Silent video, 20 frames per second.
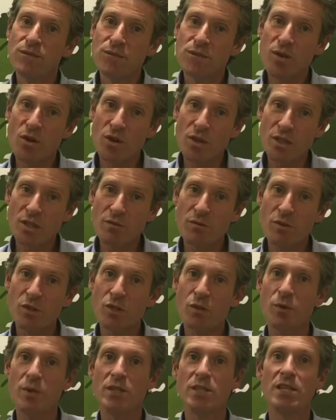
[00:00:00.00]
forceful
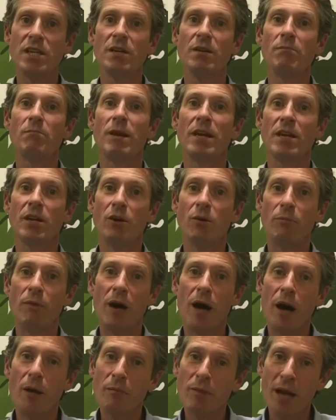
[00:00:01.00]
twisting, making your
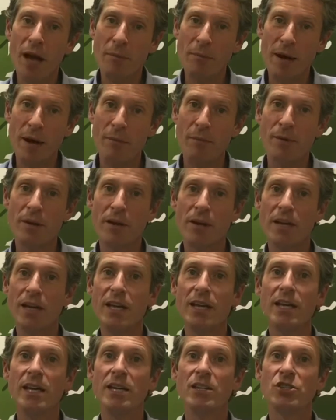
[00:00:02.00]
palm come up,
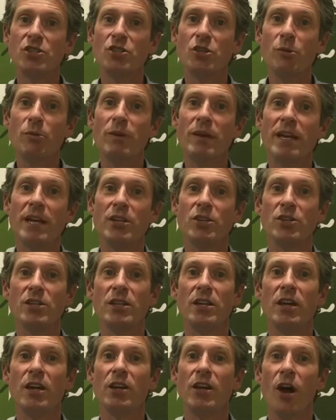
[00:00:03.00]
is
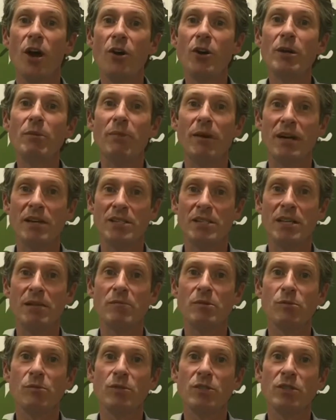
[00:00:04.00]
supination, and only
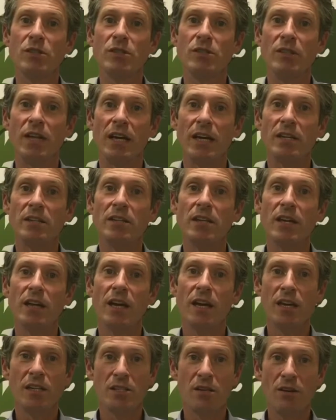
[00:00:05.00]
biceps will do that.
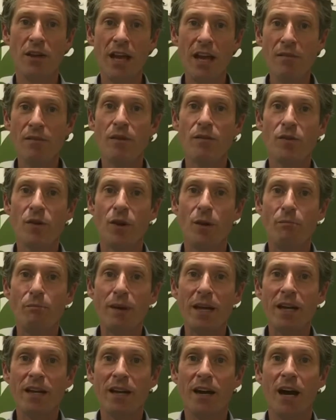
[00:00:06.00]
So even if you're a
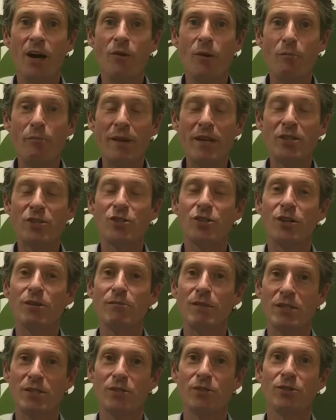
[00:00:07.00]
big guy with big strong
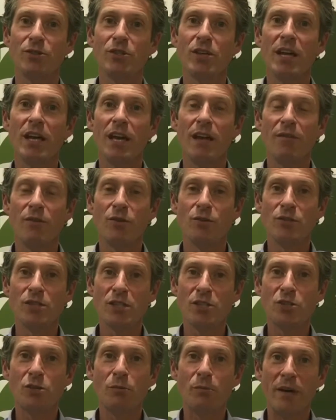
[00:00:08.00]
muscles, if your
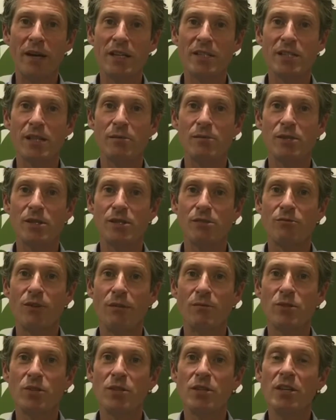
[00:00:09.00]
distal biceps has
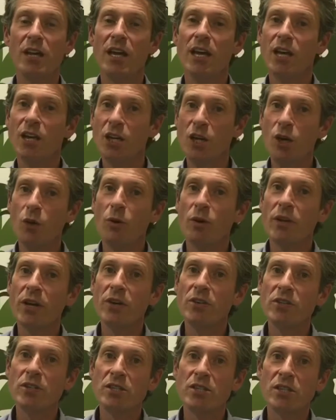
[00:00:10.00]
ruptured, you will
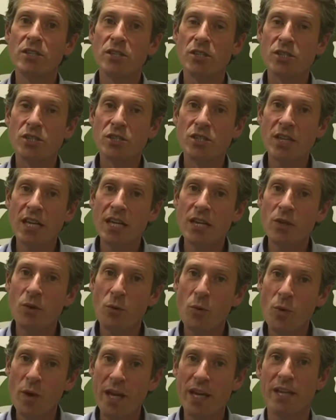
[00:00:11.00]
notice a distinct
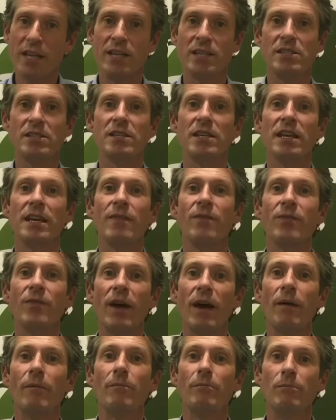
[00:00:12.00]
weakness in
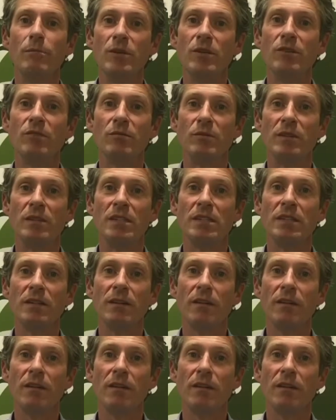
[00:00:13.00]
that movement.